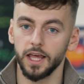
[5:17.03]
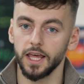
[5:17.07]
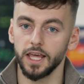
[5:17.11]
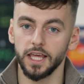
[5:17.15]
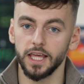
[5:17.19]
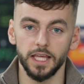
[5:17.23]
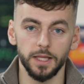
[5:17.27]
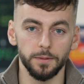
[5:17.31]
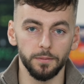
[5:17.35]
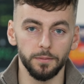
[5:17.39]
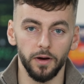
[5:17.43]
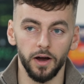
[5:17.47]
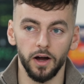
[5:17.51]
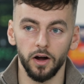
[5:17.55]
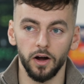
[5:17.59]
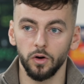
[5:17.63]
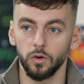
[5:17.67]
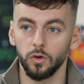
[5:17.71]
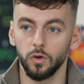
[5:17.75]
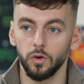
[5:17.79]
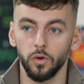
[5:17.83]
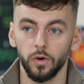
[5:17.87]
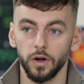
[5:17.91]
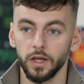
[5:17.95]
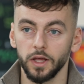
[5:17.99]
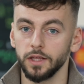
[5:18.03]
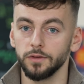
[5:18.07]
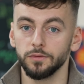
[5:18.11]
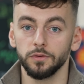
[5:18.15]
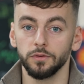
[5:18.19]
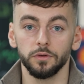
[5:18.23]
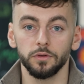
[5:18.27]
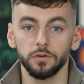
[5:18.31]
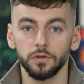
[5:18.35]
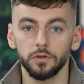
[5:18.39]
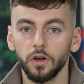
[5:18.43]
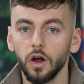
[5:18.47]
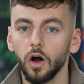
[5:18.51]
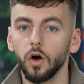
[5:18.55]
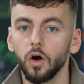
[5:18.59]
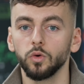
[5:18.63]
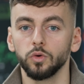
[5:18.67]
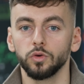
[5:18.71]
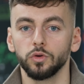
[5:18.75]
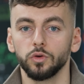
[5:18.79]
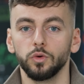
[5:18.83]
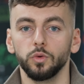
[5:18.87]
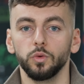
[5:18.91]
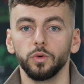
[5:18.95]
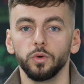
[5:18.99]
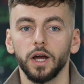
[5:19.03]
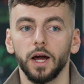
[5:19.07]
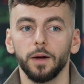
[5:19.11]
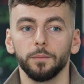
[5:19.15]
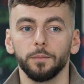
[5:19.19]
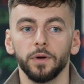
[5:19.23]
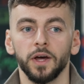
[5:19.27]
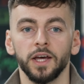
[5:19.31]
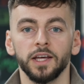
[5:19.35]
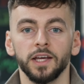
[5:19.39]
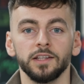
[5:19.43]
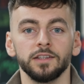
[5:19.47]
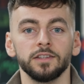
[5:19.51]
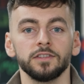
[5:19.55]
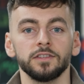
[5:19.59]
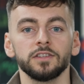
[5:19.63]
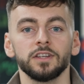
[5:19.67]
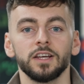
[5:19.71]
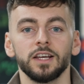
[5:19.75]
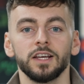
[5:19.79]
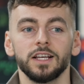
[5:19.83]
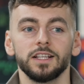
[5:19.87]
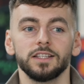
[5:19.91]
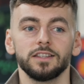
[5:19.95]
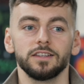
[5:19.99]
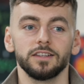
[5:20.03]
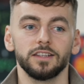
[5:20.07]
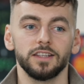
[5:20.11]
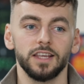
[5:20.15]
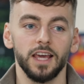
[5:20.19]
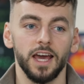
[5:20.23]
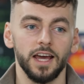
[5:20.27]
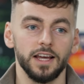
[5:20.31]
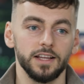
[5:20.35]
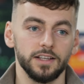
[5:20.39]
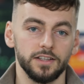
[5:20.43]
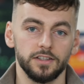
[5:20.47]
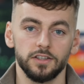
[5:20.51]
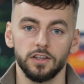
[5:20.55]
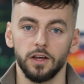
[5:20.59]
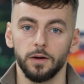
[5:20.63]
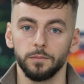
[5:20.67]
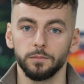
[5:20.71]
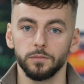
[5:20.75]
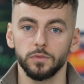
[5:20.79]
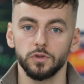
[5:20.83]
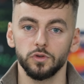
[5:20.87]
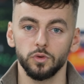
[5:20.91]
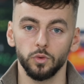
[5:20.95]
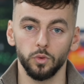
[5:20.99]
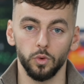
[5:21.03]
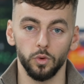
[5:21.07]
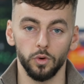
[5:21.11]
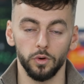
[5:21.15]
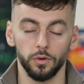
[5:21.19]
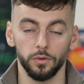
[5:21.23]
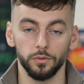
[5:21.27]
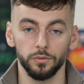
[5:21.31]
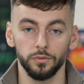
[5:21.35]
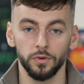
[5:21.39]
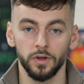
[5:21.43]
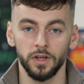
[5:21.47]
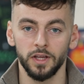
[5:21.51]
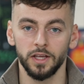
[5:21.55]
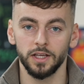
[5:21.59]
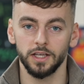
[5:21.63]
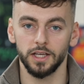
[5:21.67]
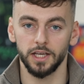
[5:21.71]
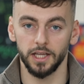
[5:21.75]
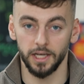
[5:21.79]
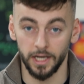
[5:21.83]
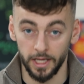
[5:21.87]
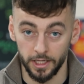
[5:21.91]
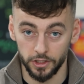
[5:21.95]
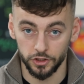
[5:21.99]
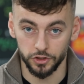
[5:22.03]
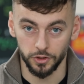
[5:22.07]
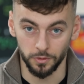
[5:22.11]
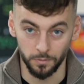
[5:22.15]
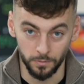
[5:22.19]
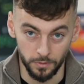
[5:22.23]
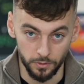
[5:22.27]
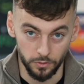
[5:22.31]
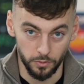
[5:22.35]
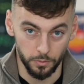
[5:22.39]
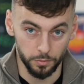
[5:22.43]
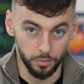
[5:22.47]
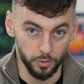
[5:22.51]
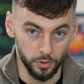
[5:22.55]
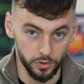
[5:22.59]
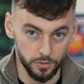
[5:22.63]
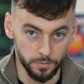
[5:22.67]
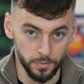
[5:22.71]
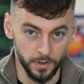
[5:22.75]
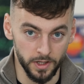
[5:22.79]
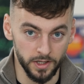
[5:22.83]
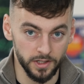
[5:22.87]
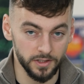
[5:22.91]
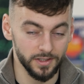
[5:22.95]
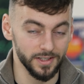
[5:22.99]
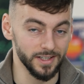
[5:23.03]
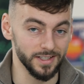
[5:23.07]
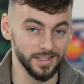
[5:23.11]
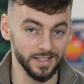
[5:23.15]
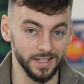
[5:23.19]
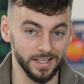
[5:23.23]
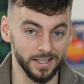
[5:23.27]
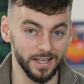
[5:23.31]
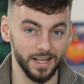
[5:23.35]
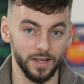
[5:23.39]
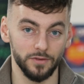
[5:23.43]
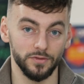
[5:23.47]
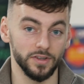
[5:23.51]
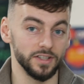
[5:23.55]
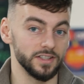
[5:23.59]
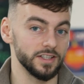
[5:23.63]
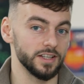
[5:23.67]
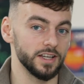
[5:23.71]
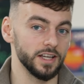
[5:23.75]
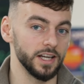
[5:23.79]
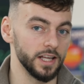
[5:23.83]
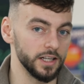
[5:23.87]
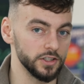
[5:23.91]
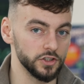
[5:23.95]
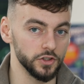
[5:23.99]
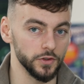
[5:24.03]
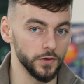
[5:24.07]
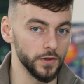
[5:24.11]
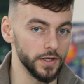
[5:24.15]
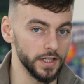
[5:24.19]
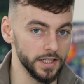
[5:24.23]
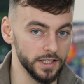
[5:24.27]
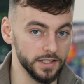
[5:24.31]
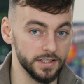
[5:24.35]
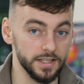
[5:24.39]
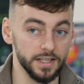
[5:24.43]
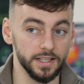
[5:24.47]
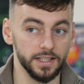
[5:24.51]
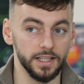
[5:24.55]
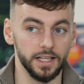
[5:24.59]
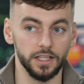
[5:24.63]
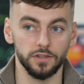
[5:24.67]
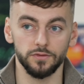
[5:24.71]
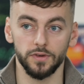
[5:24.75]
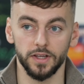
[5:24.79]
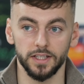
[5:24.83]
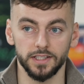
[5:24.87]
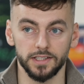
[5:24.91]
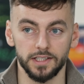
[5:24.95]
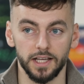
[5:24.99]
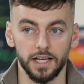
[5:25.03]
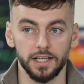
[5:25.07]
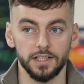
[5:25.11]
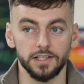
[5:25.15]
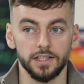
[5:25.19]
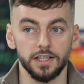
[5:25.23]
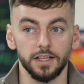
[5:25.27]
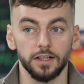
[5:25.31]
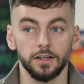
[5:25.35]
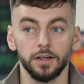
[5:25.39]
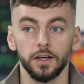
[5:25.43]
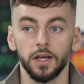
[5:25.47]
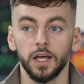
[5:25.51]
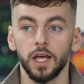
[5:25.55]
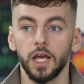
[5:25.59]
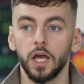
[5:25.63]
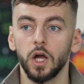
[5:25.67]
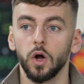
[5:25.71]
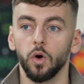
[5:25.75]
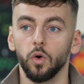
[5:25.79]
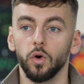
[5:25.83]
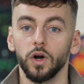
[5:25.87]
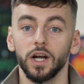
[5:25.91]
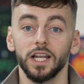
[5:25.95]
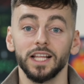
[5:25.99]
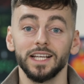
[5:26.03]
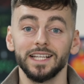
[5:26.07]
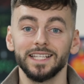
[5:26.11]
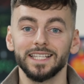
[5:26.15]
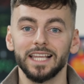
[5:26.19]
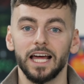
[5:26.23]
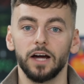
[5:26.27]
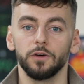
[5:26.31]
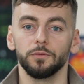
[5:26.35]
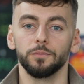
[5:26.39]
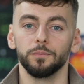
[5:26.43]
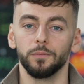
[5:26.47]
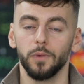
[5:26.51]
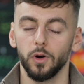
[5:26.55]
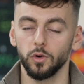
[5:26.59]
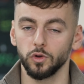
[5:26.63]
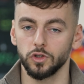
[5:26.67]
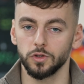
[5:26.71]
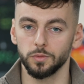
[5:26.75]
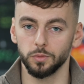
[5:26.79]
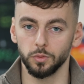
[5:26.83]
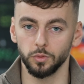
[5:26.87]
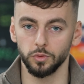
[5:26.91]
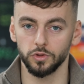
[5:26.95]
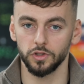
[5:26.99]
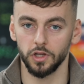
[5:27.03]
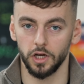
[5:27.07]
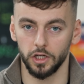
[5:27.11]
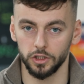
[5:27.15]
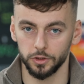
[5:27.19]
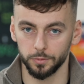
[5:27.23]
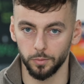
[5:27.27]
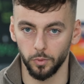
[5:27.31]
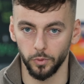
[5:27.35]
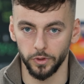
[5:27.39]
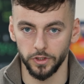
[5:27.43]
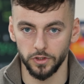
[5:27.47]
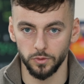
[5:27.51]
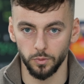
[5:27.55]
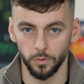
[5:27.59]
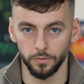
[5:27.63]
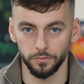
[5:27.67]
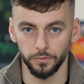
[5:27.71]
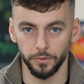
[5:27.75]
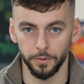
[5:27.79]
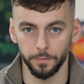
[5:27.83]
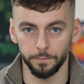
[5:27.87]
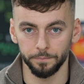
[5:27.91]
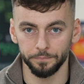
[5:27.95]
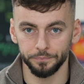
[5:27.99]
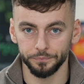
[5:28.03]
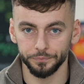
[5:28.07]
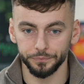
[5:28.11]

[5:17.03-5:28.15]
email, or even cold call campaigns to get some sort of connection with your prospects, as in if it's a connection on LinkedIn, that's fantastic, or at least have multiple touch points with them.